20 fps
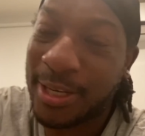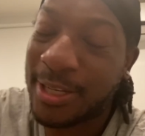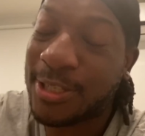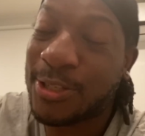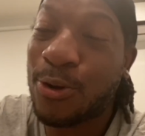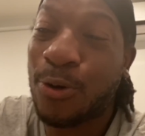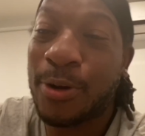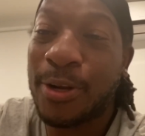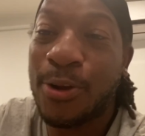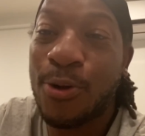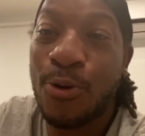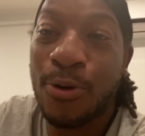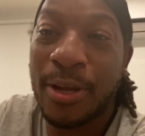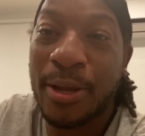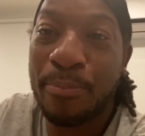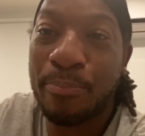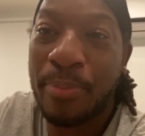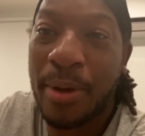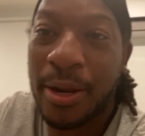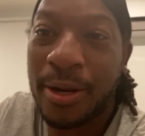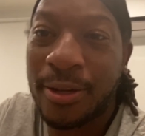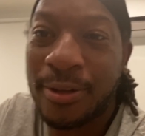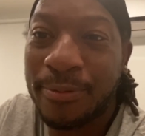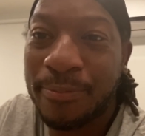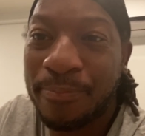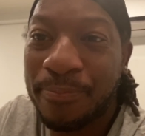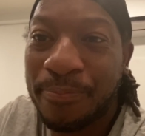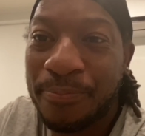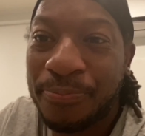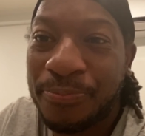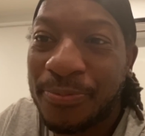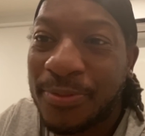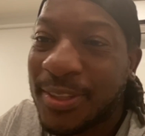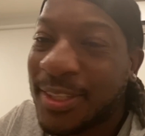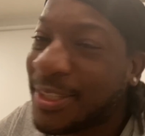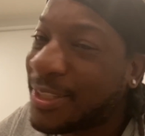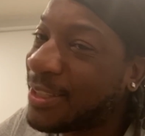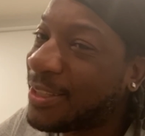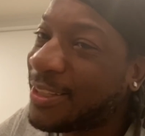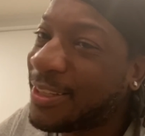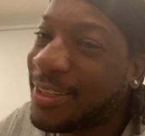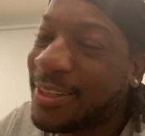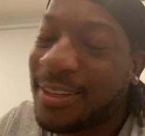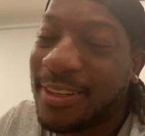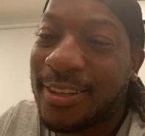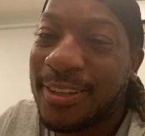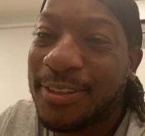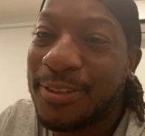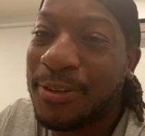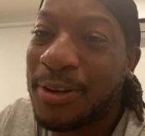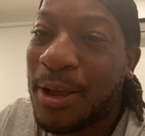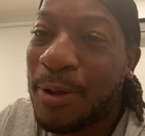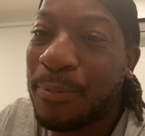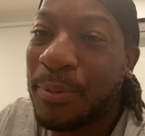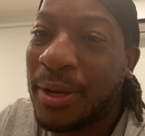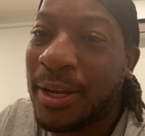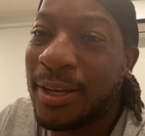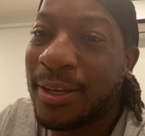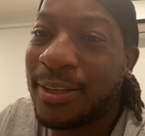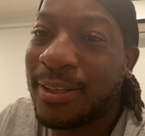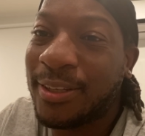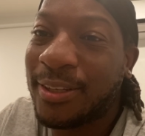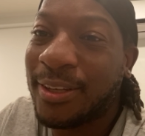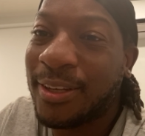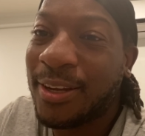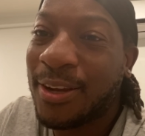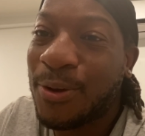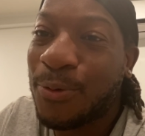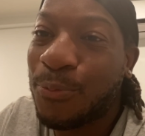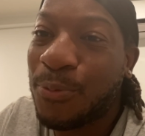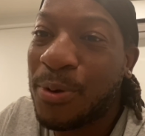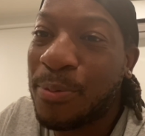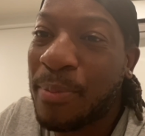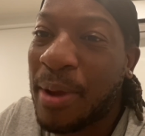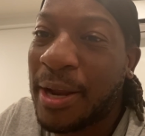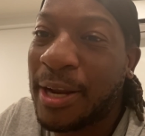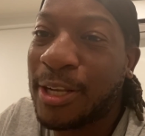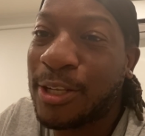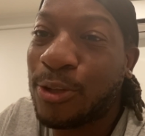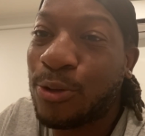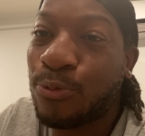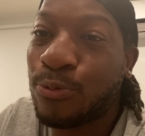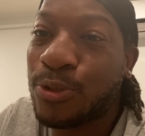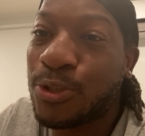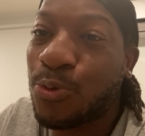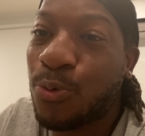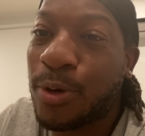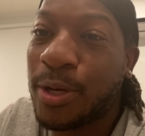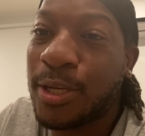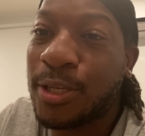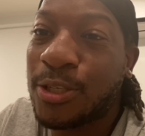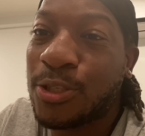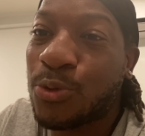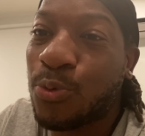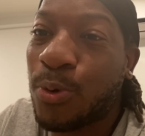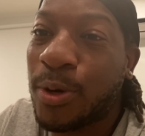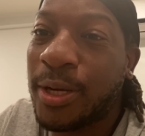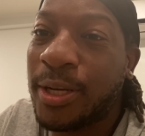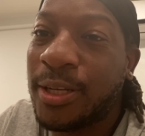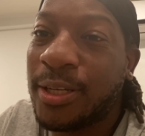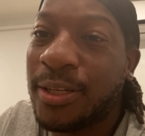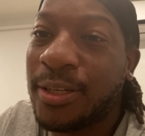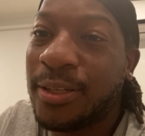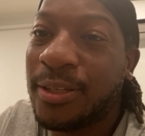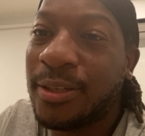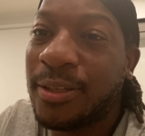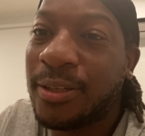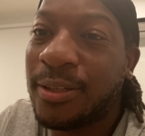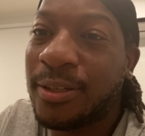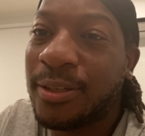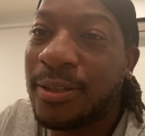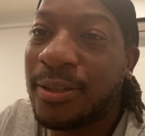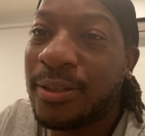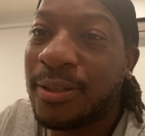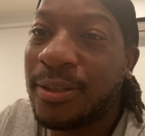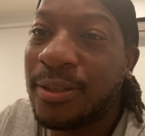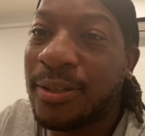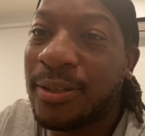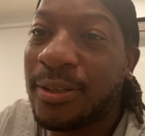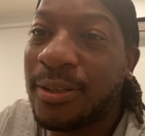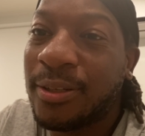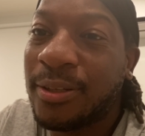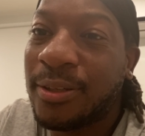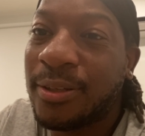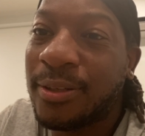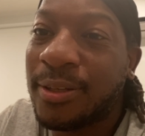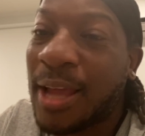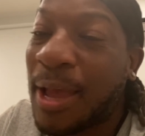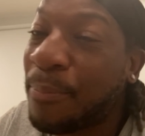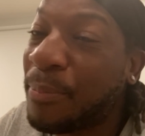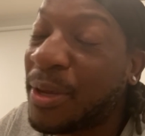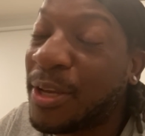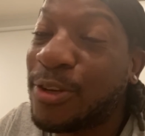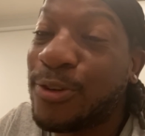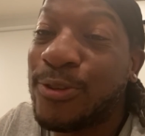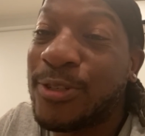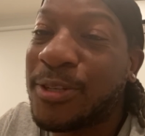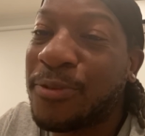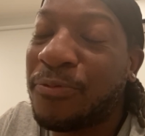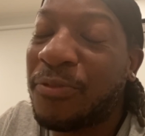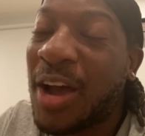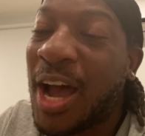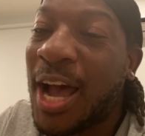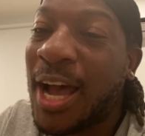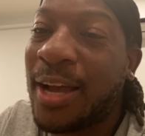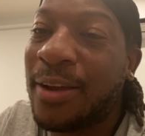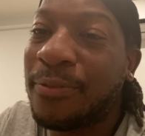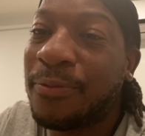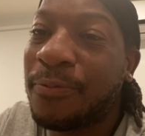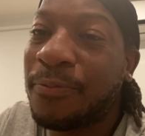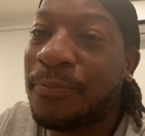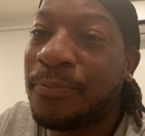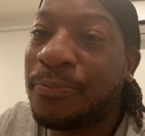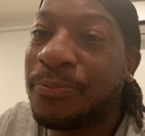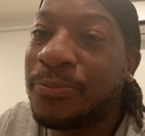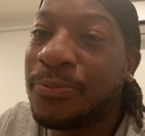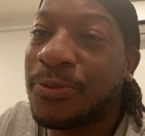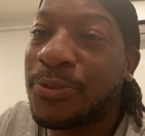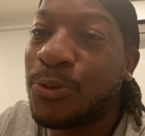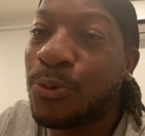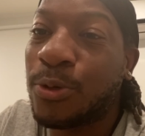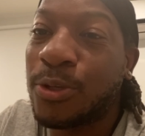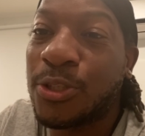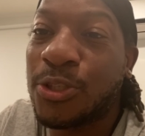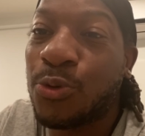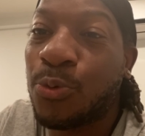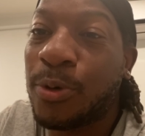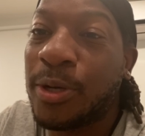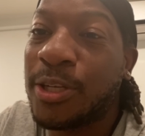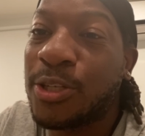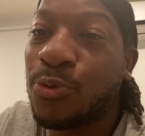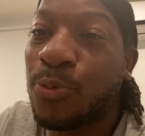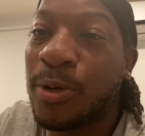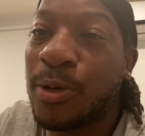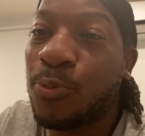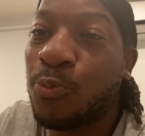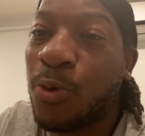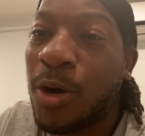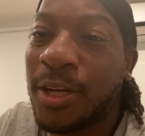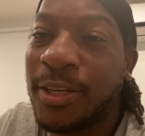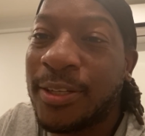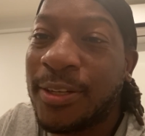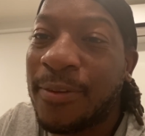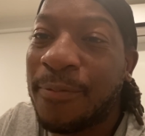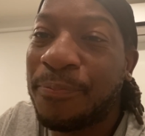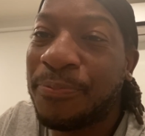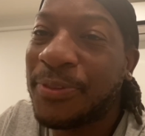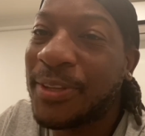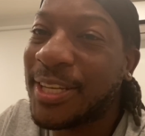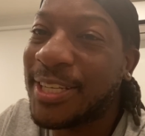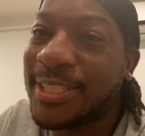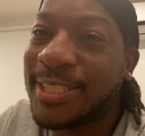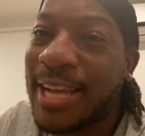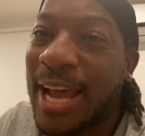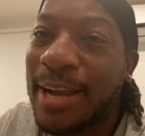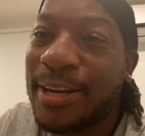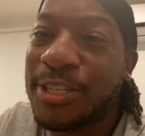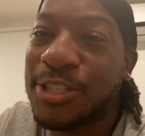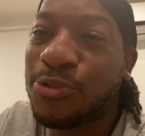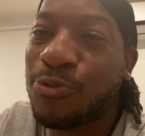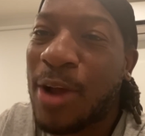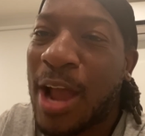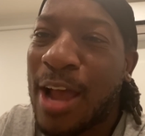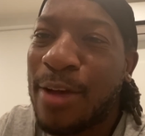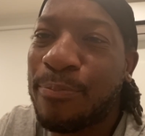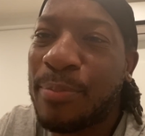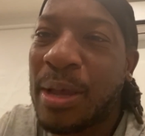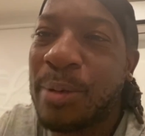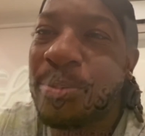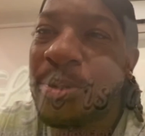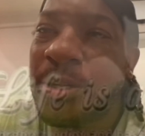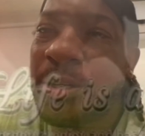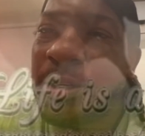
It's only going to get better. You know what I mean? We made it through 2020. That means you survived. So in 2021, it's time to strive, baby.